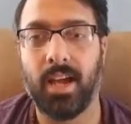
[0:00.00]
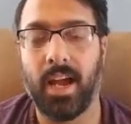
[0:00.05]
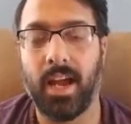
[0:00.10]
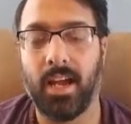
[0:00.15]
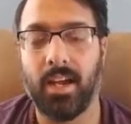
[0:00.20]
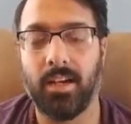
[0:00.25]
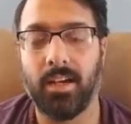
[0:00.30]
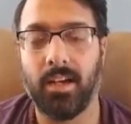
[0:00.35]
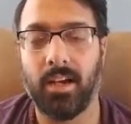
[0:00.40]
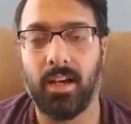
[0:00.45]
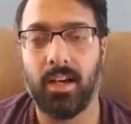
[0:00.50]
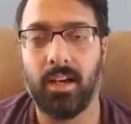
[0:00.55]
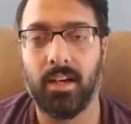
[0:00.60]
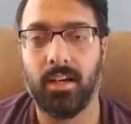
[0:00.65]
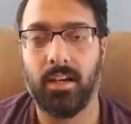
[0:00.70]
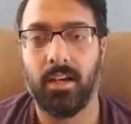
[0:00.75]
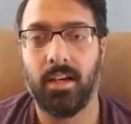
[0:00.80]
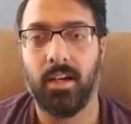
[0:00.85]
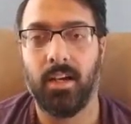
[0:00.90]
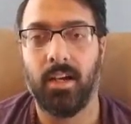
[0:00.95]
And
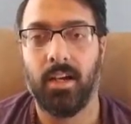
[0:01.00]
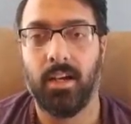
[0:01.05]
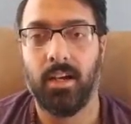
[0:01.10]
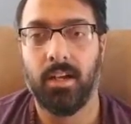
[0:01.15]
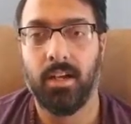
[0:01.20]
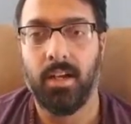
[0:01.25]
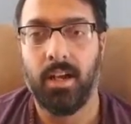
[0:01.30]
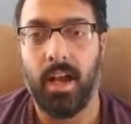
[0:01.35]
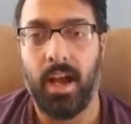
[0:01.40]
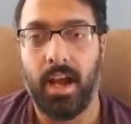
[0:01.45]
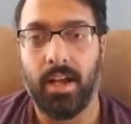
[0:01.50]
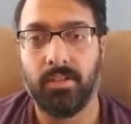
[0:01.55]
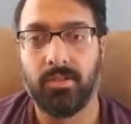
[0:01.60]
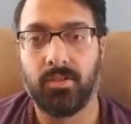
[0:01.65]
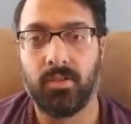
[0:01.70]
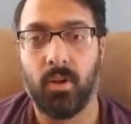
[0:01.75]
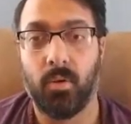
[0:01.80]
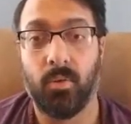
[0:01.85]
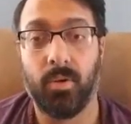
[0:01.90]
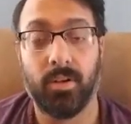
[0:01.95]
And
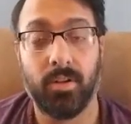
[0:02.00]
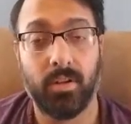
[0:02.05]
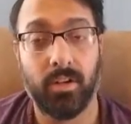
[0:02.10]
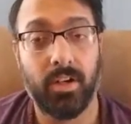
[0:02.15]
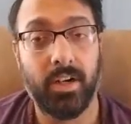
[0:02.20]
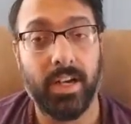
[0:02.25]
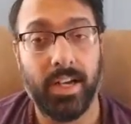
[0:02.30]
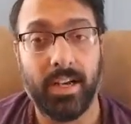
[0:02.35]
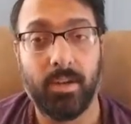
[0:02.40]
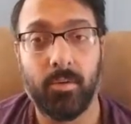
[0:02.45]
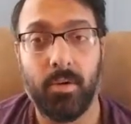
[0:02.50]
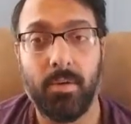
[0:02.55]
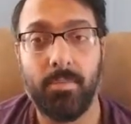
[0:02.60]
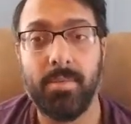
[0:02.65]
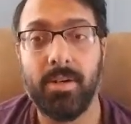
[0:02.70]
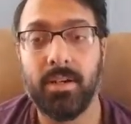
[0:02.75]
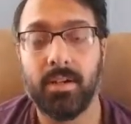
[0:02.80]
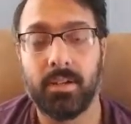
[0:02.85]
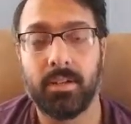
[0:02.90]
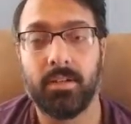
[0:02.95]
so we're learning what
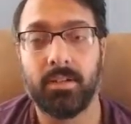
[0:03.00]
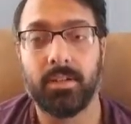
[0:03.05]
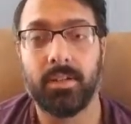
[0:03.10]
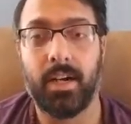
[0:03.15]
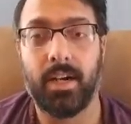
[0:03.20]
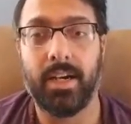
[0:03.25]
miracles are